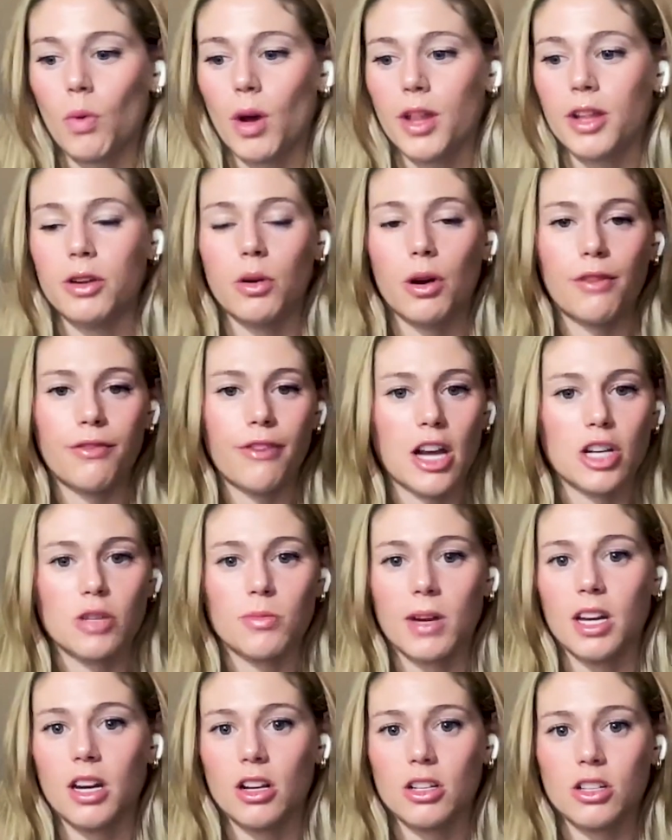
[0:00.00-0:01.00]
whether you were a
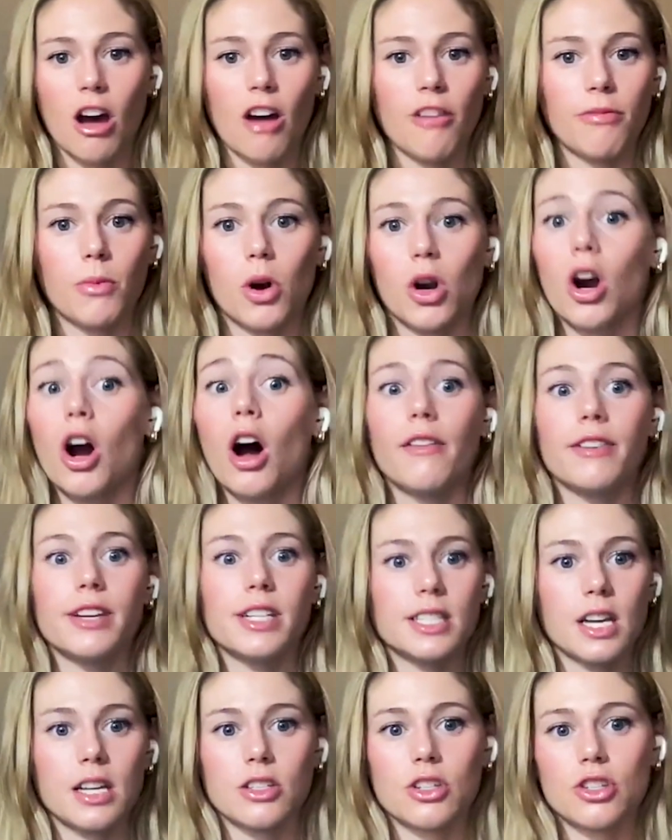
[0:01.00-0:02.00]
freshman, a sophomore,
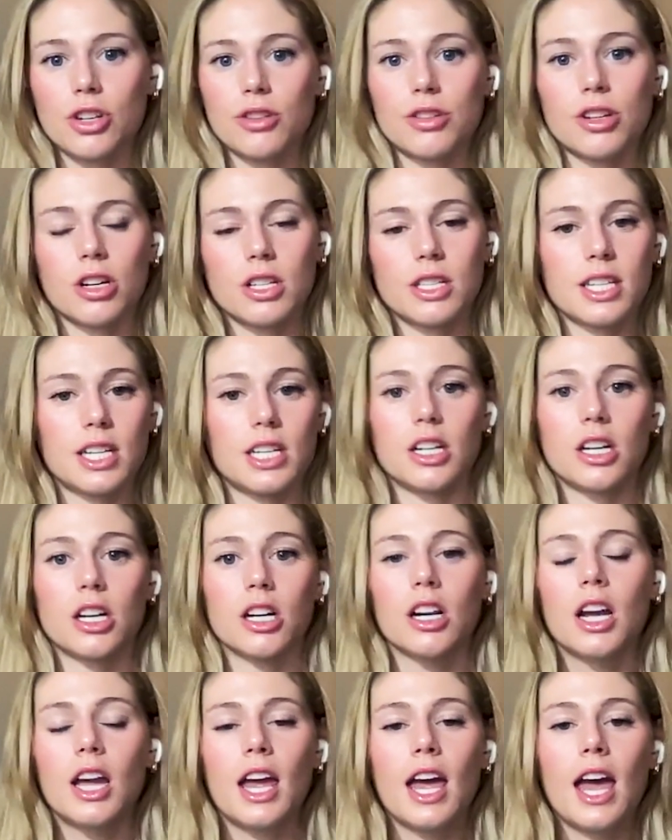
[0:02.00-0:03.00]
obviously as a junior and senior,